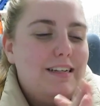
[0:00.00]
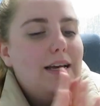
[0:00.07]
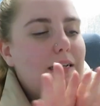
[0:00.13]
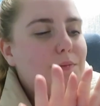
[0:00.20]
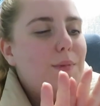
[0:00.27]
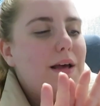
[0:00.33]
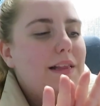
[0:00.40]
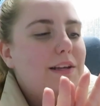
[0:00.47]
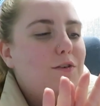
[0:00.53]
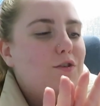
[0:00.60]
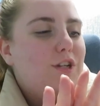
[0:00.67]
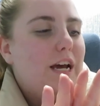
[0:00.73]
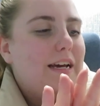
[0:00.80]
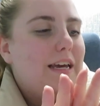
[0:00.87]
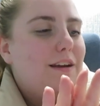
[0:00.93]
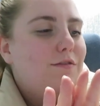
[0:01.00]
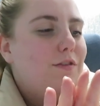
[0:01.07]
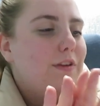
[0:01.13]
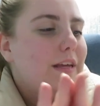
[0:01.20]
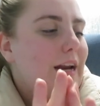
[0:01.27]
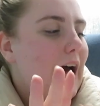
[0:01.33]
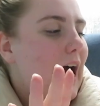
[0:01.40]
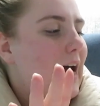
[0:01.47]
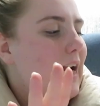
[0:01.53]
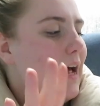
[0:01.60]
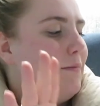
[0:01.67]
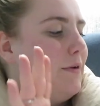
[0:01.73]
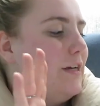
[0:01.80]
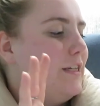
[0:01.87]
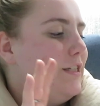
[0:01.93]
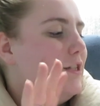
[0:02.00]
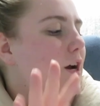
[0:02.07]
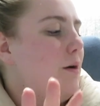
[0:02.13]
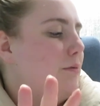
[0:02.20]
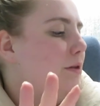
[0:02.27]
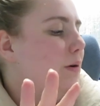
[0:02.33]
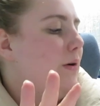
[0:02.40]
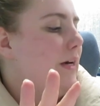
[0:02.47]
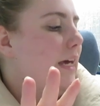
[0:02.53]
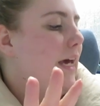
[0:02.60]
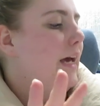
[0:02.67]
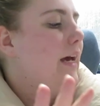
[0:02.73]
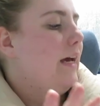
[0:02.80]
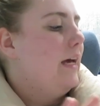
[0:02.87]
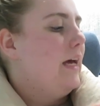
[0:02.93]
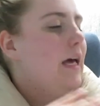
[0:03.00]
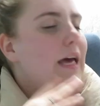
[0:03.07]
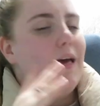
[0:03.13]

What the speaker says: That's my little check-in for the night. I'm gonna stop talking.